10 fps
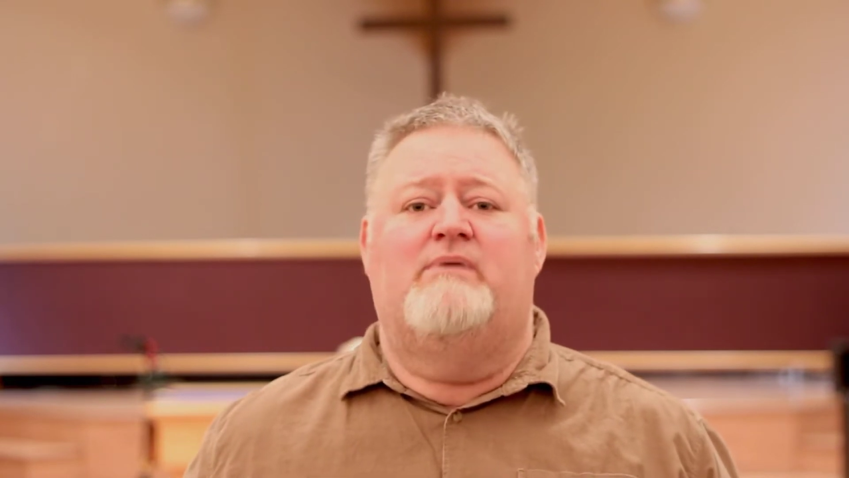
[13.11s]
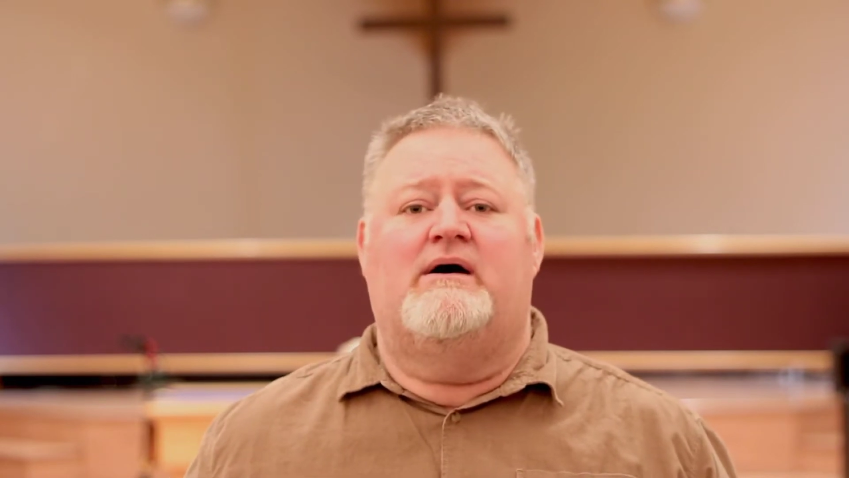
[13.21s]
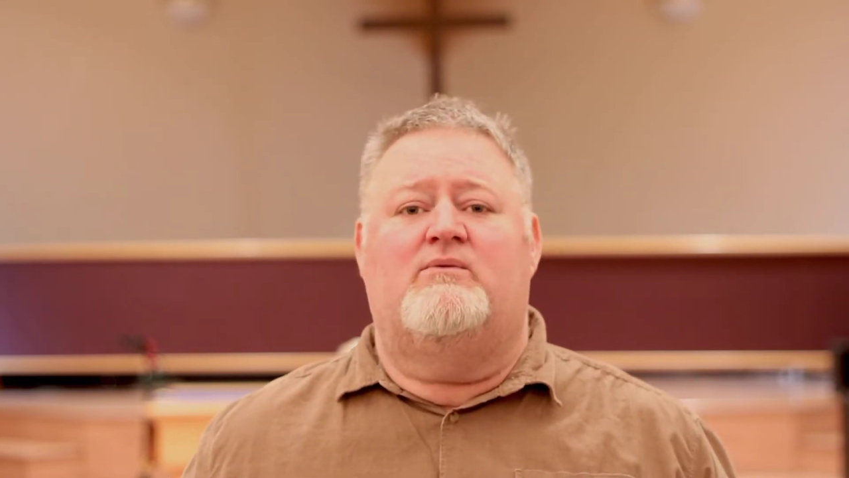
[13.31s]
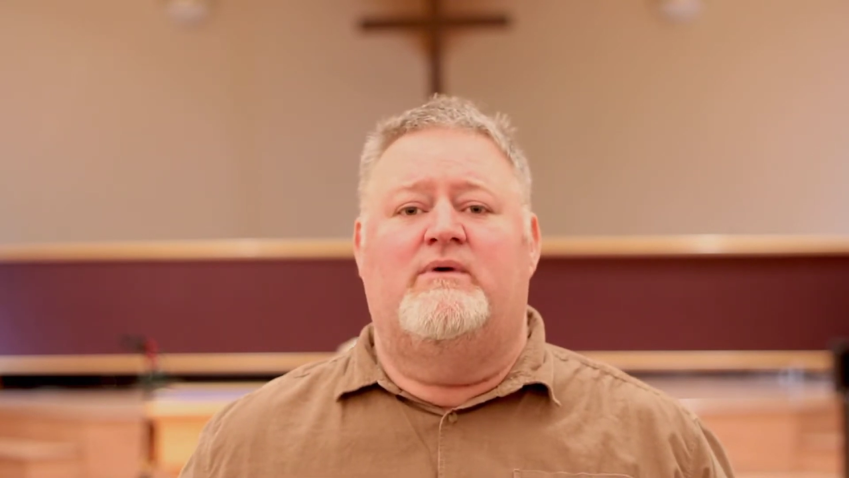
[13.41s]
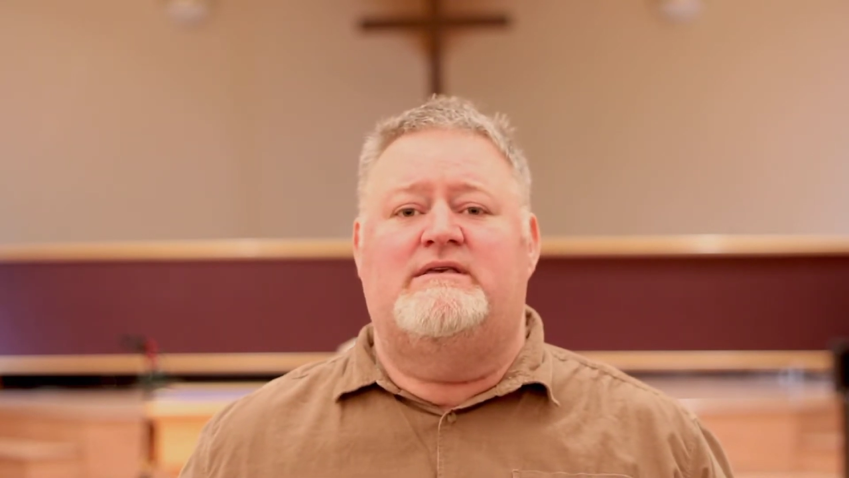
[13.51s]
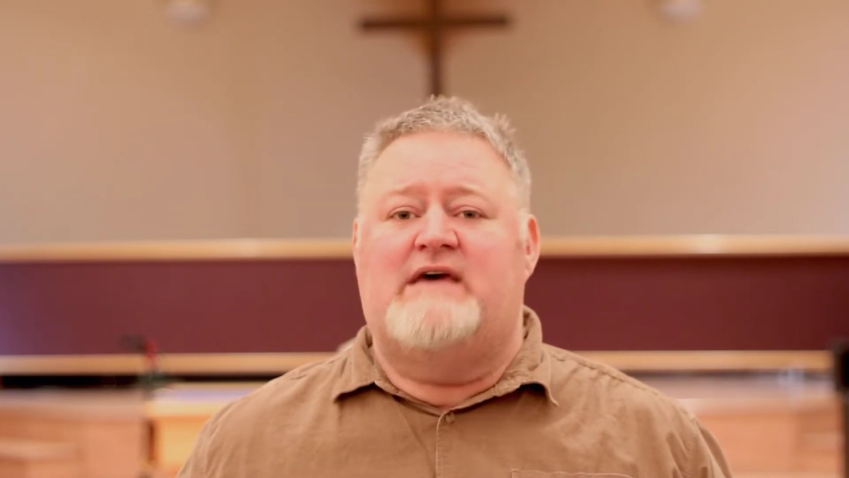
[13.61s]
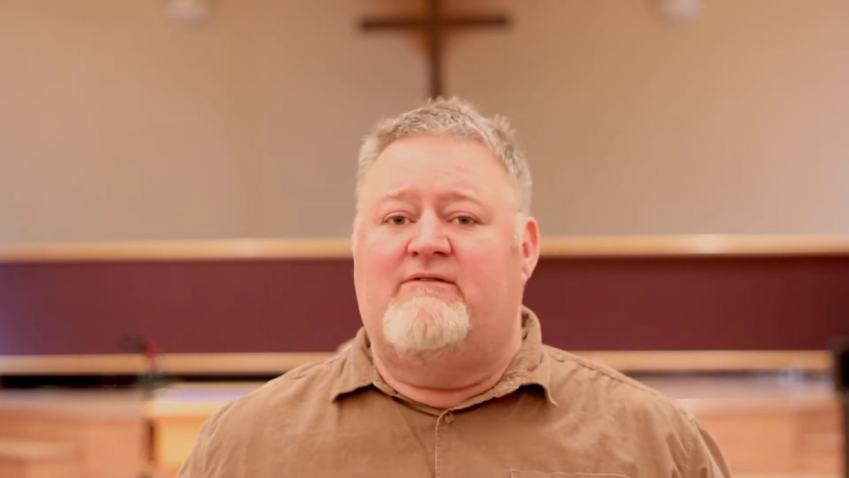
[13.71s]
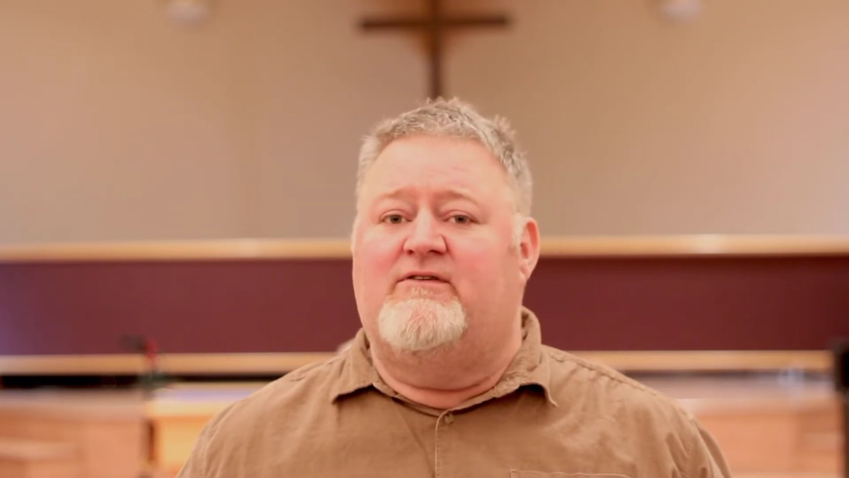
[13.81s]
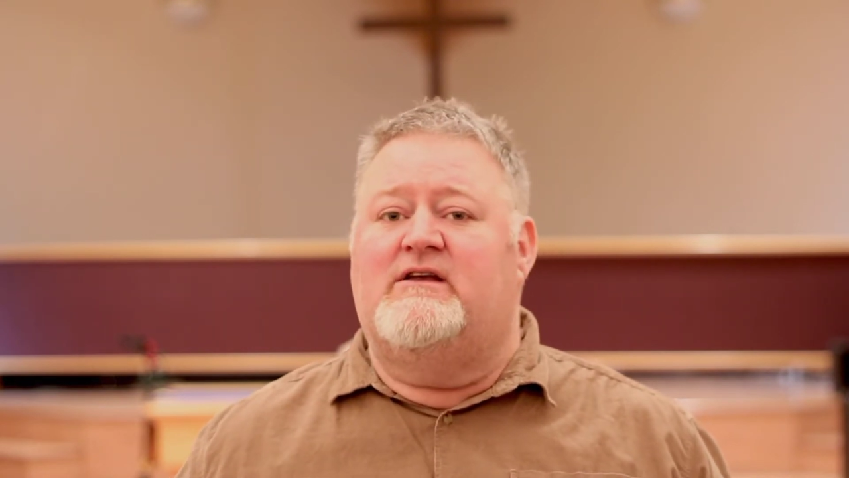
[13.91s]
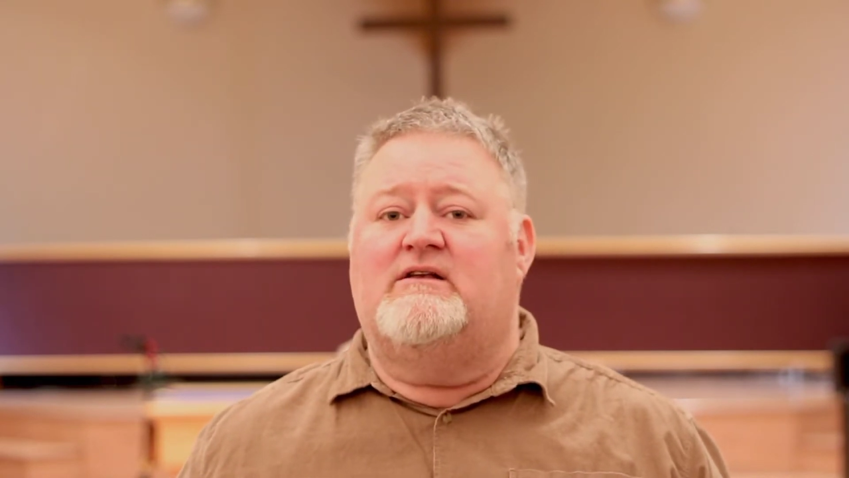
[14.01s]
but we
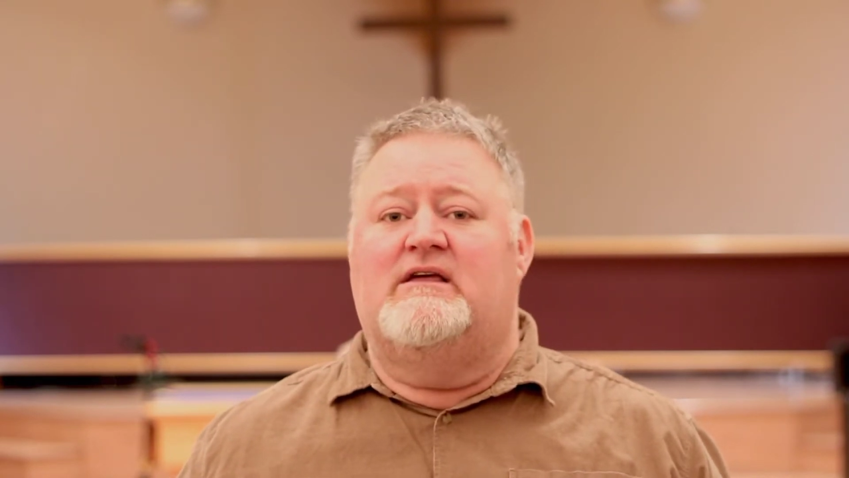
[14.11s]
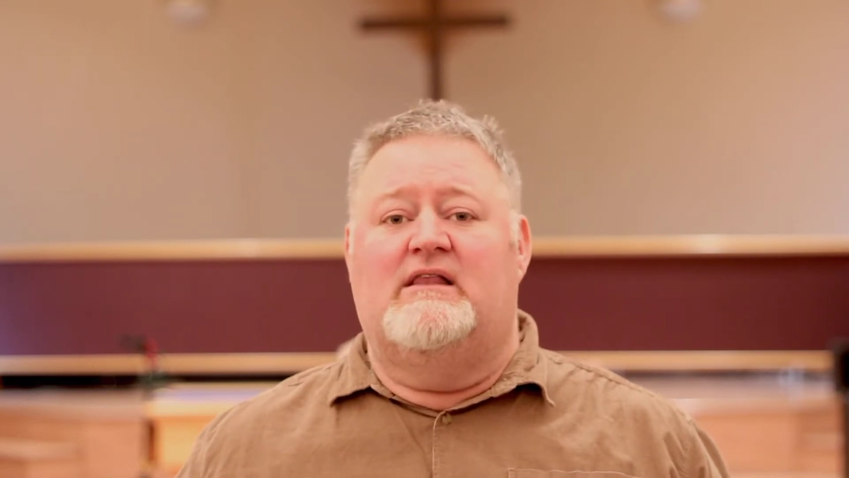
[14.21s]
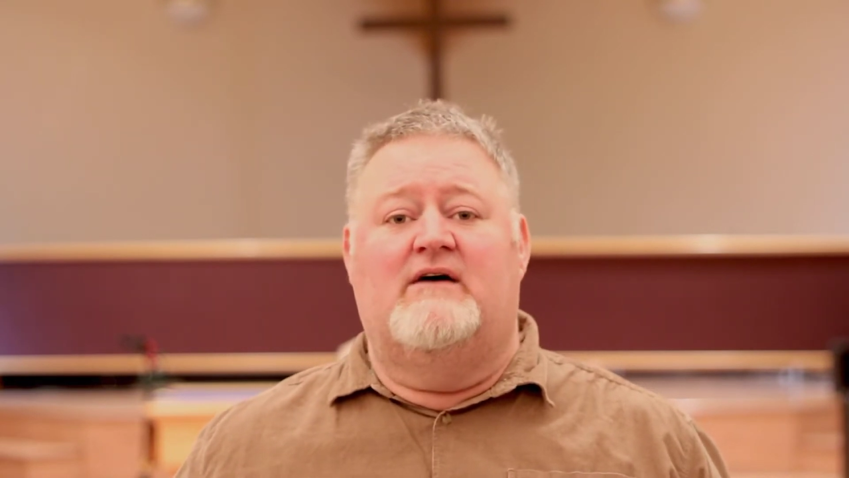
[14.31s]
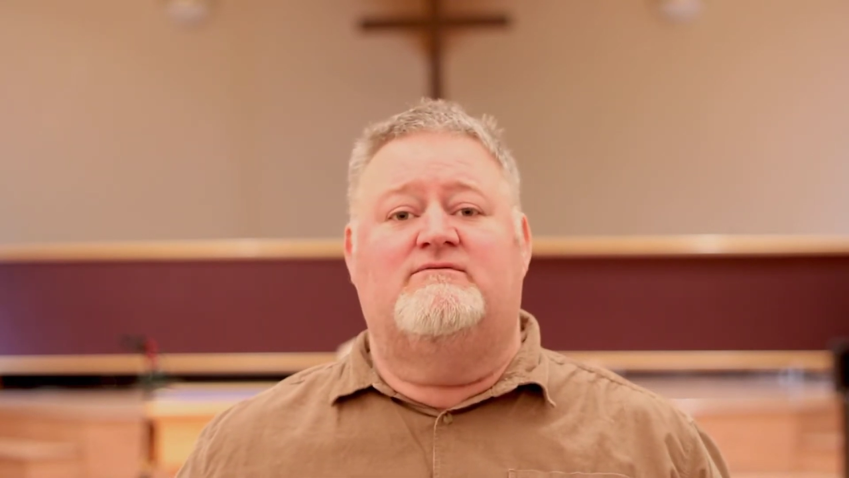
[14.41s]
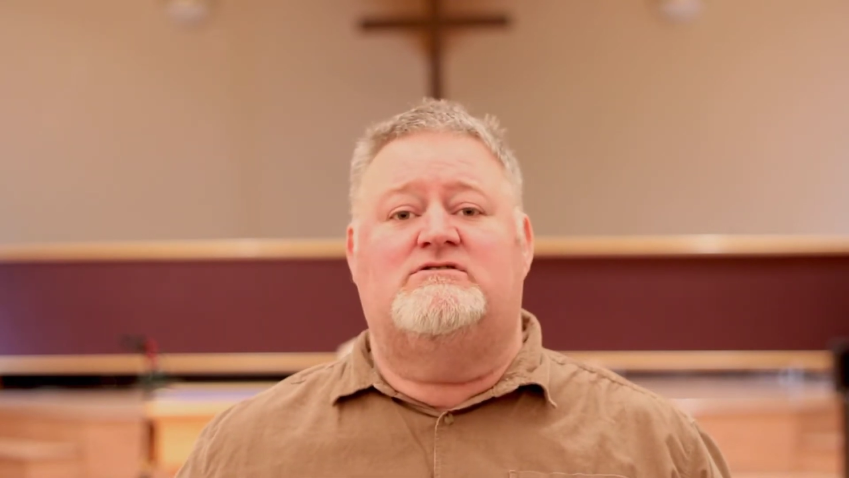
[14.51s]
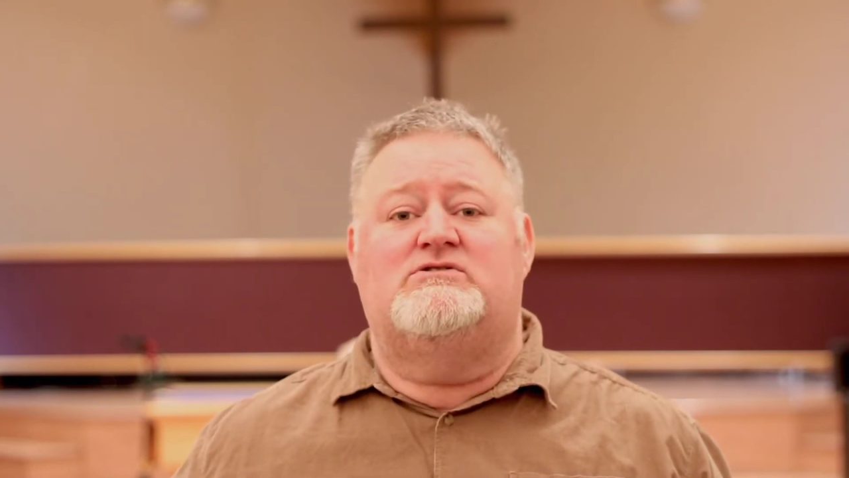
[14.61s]
definitely love